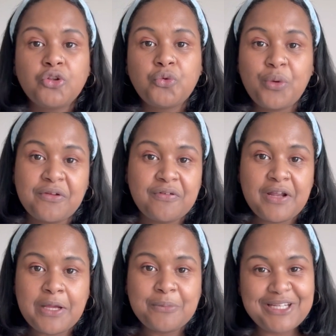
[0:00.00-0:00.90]

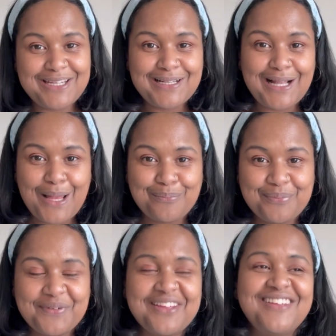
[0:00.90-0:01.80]
twee met een
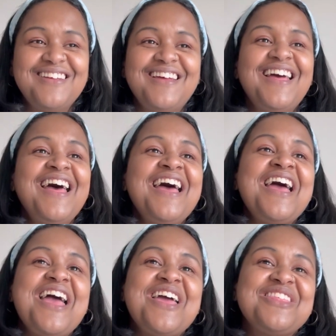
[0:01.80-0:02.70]
klap.
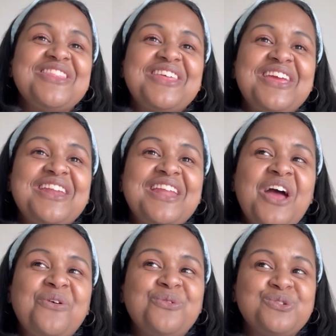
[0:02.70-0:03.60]
And then I
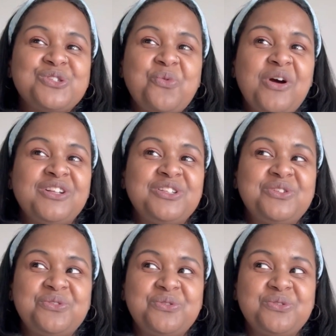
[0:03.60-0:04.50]
also want
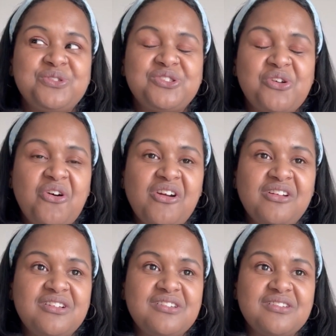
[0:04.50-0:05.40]
to
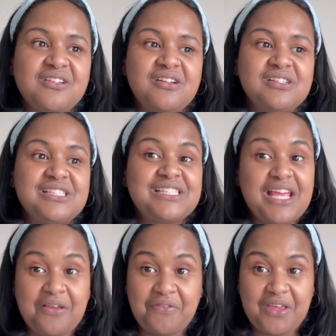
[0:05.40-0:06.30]
start
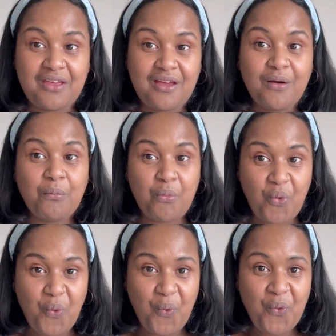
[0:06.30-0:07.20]
saving
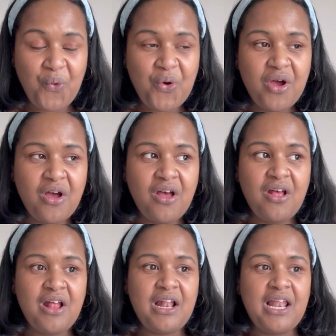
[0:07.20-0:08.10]
more,
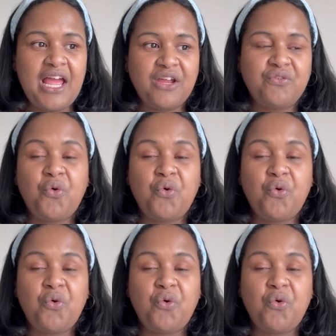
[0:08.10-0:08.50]
like